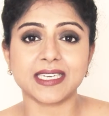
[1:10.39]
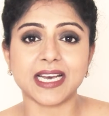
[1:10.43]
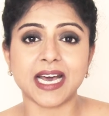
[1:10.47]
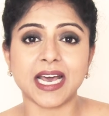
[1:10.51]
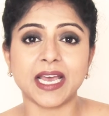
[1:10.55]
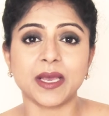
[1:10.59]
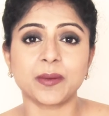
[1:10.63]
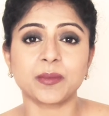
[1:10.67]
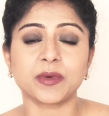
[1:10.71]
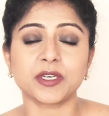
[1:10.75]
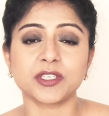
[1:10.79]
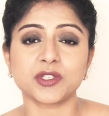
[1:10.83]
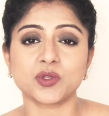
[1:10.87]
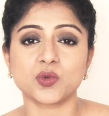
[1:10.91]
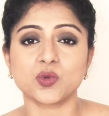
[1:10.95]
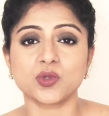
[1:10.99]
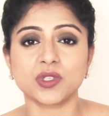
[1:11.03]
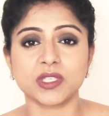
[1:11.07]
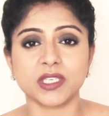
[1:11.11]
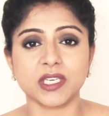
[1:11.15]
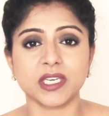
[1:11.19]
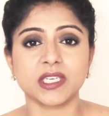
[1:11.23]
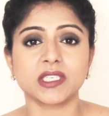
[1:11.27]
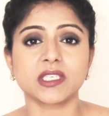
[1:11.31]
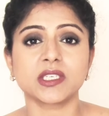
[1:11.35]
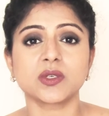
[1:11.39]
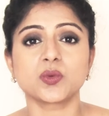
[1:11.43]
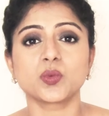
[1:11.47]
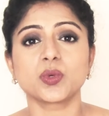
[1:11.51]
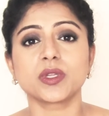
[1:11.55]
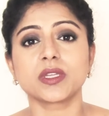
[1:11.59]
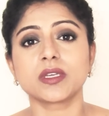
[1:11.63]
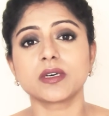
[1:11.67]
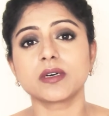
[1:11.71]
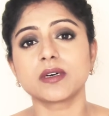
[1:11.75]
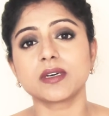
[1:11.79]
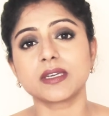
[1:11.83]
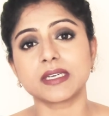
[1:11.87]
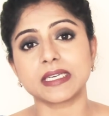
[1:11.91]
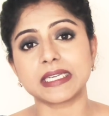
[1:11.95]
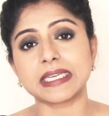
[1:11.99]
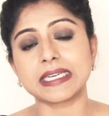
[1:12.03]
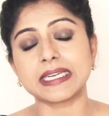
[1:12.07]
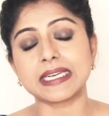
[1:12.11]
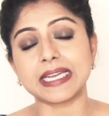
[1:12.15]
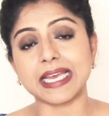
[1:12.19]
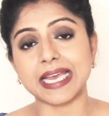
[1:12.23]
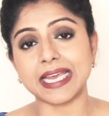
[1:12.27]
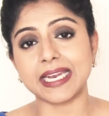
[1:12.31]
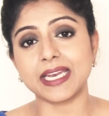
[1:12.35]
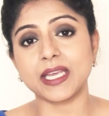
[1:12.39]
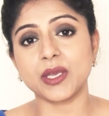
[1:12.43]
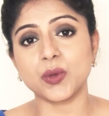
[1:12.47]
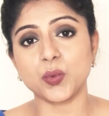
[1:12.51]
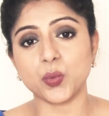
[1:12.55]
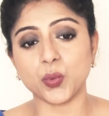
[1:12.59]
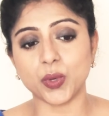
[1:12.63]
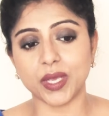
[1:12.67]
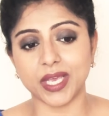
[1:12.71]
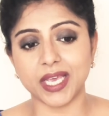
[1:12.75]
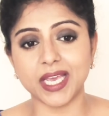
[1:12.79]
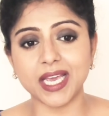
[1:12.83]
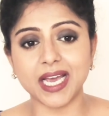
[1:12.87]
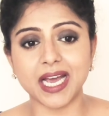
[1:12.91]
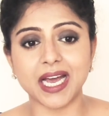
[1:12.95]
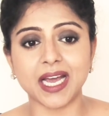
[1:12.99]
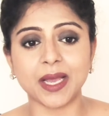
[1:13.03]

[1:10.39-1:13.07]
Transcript: I am associated with her in any way.